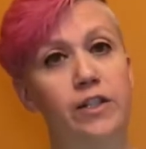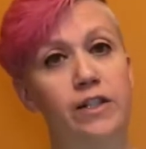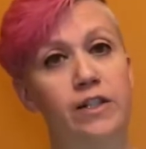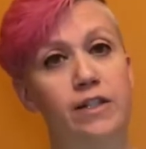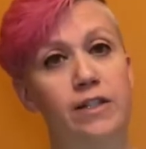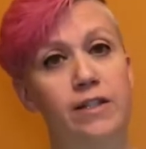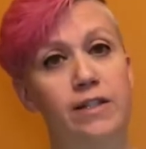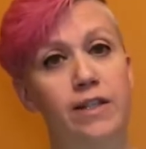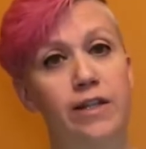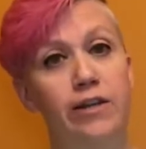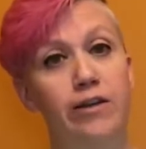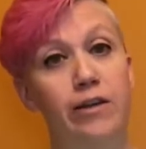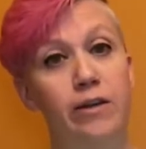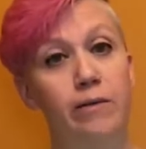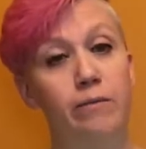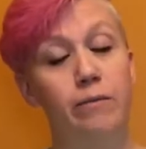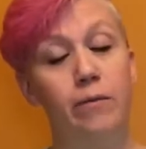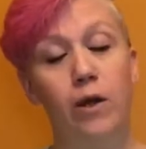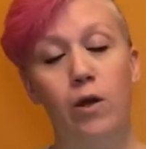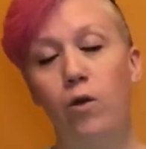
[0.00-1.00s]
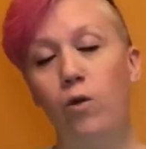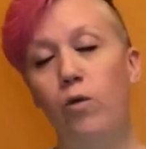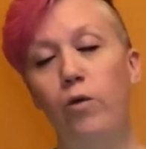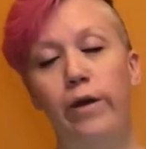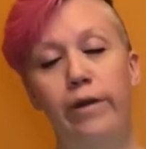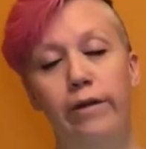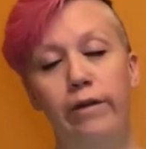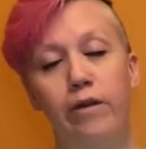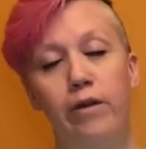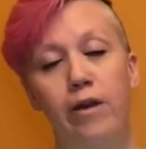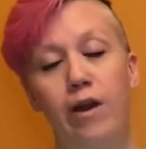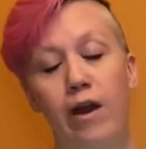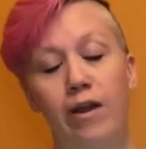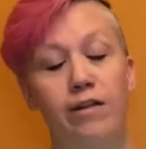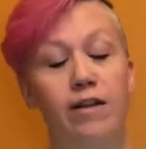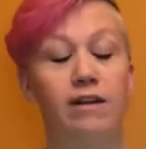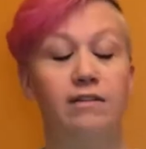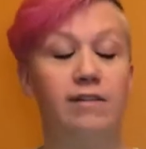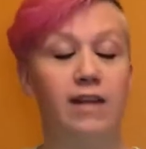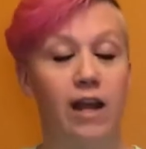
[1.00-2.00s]
and the serum. Whether or not
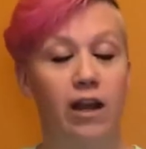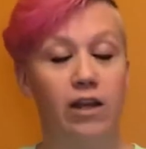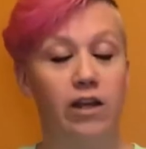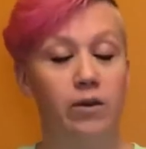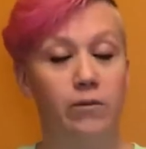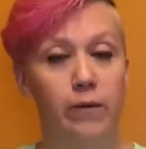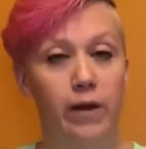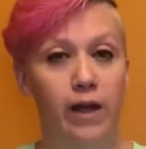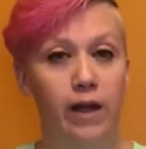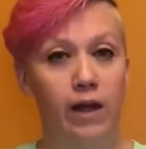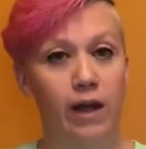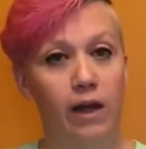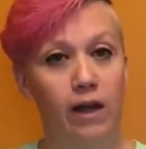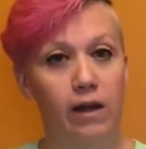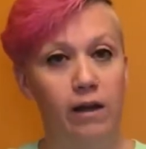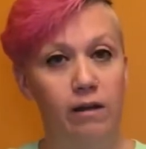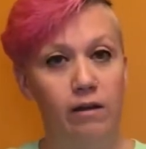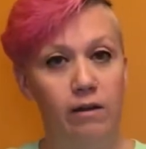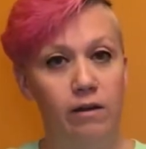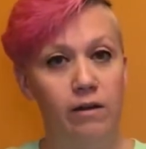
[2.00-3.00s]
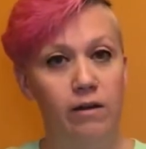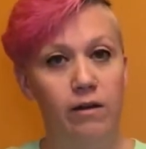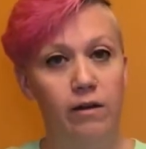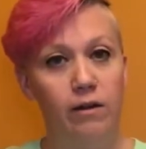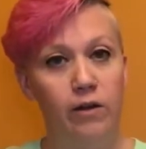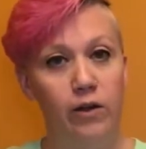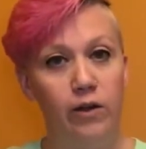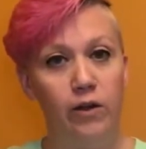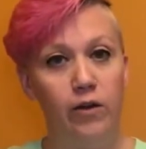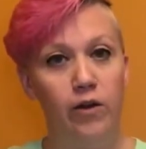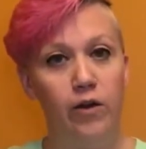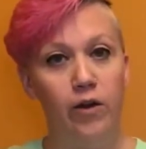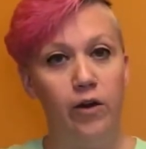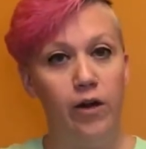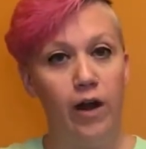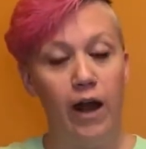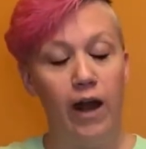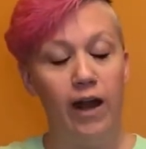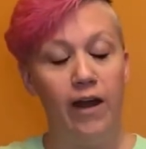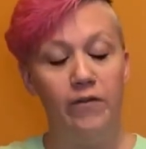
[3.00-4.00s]
that's how you make a
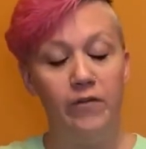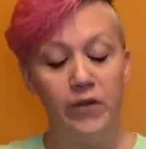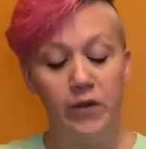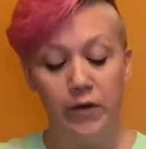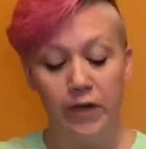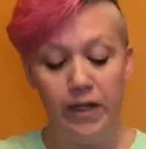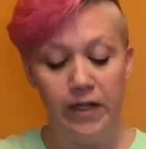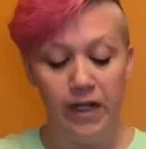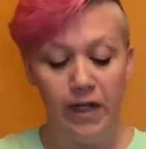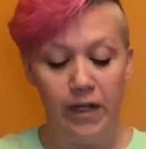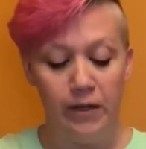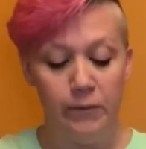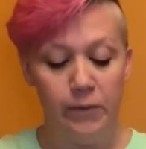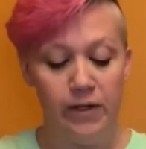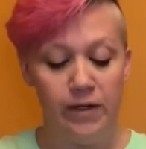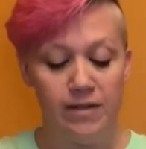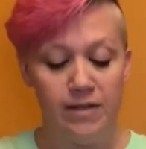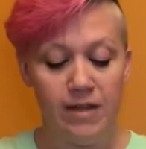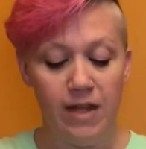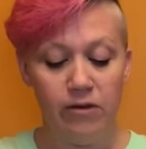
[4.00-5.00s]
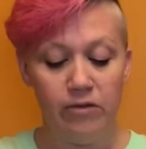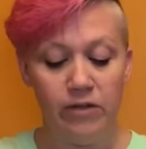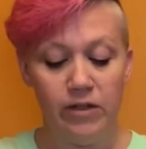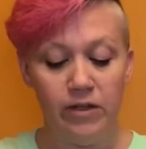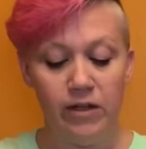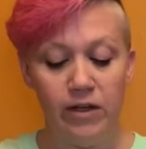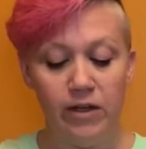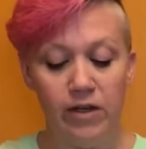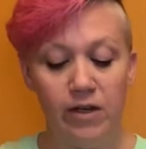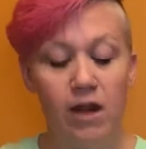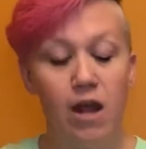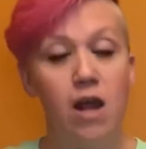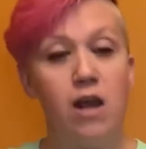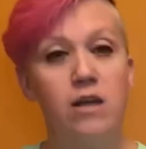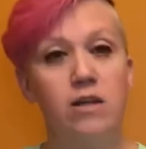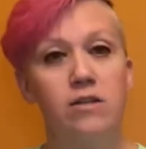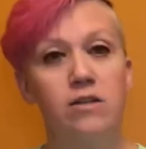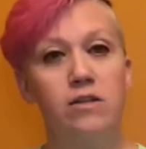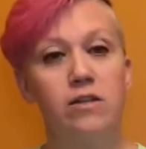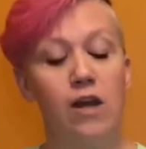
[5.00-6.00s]
cure, I have no idea, but it sounded good.
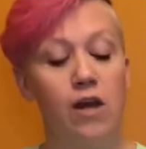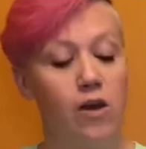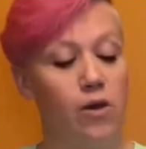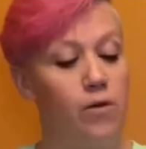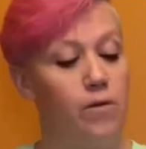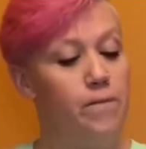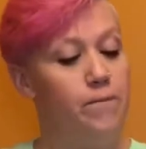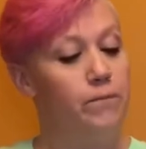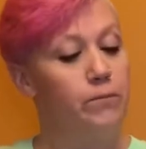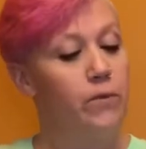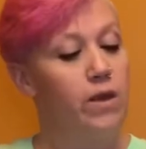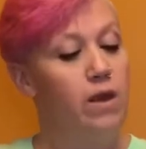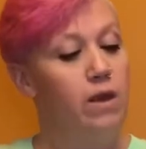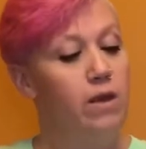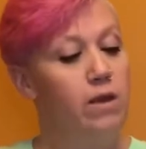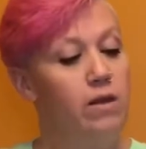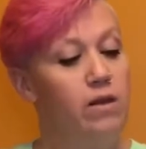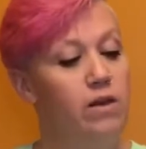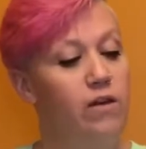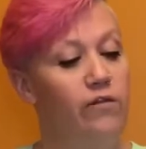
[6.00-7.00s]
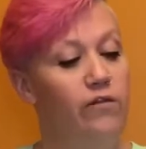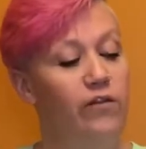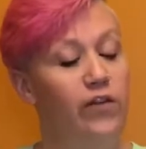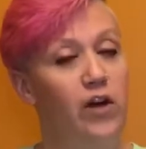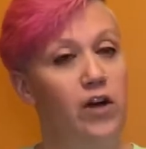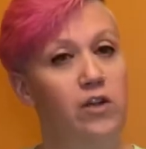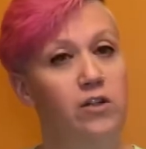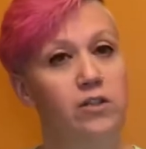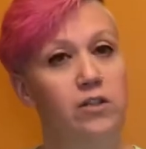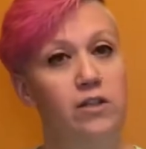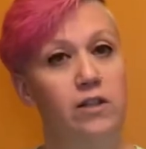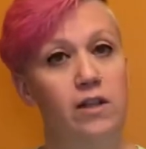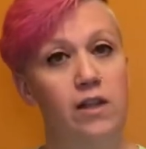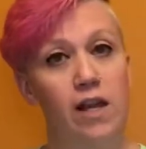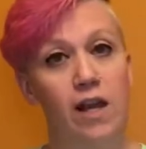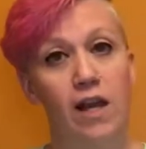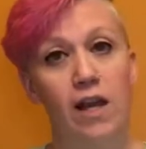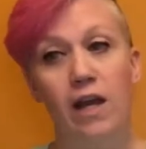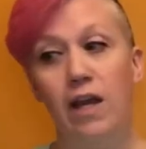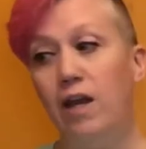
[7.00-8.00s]
So, the first
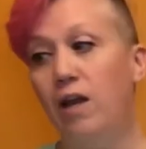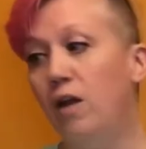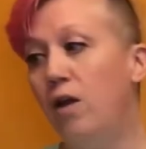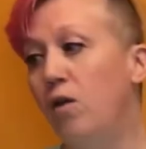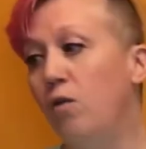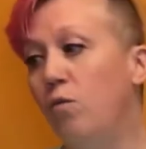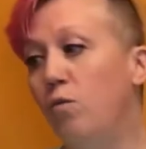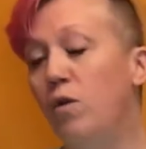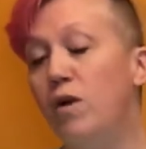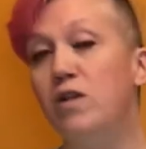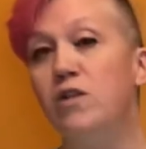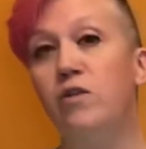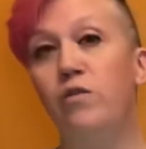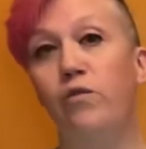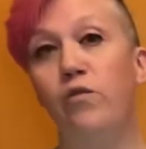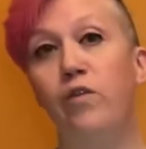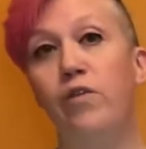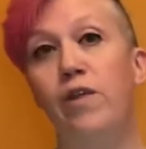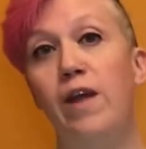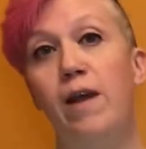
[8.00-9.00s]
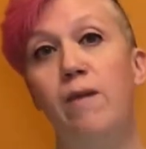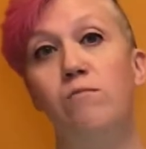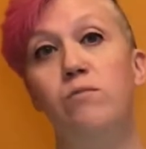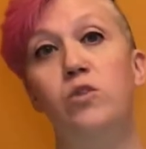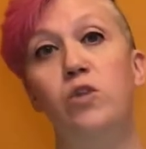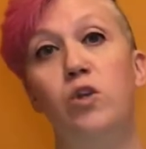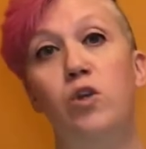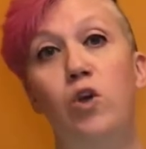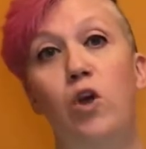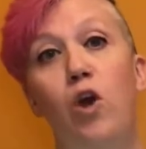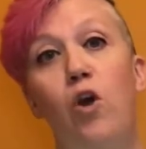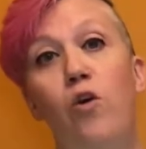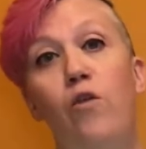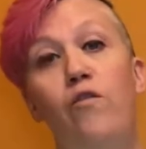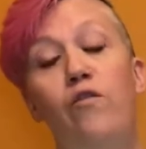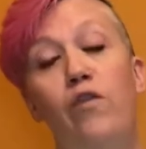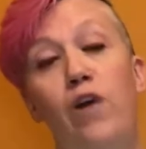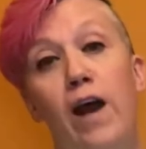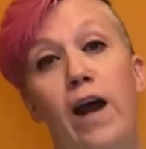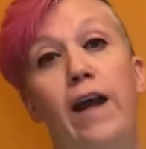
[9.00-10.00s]
thing was for them to go
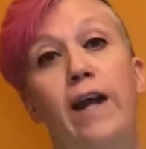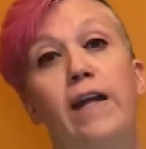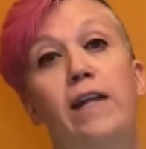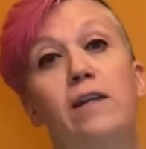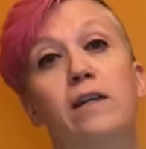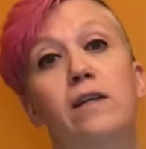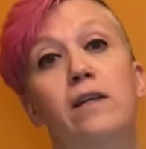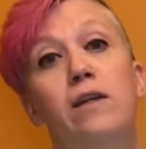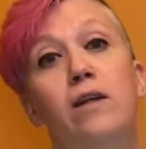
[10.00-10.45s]
find